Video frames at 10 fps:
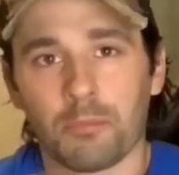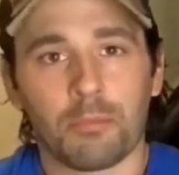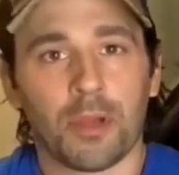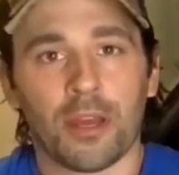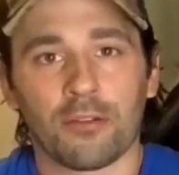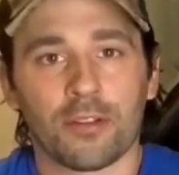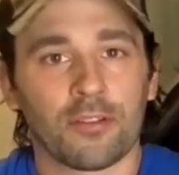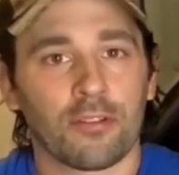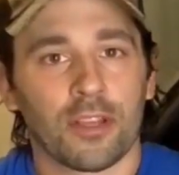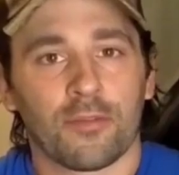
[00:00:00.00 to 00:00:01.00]

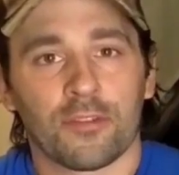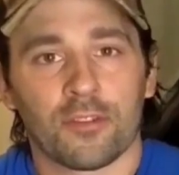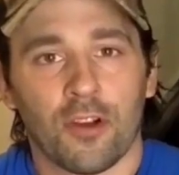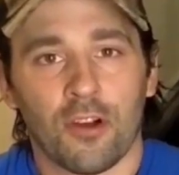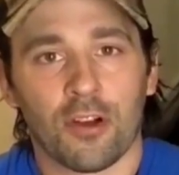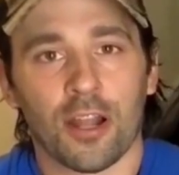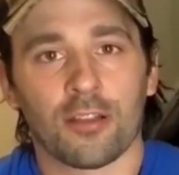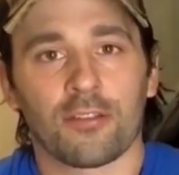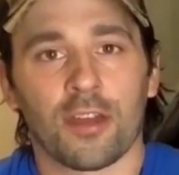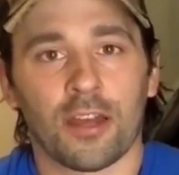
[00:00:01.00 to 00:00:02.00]
pounding the living tar
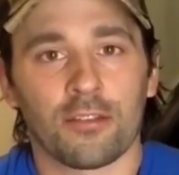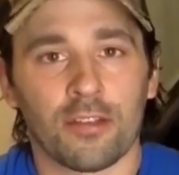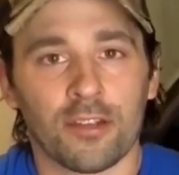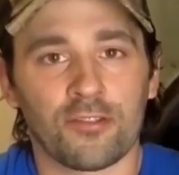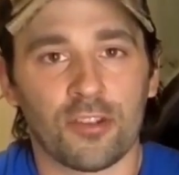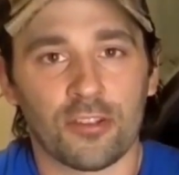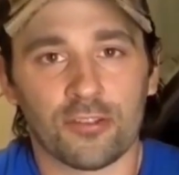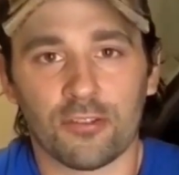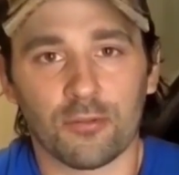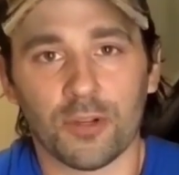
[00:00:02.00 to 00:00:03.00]
out of that adjuster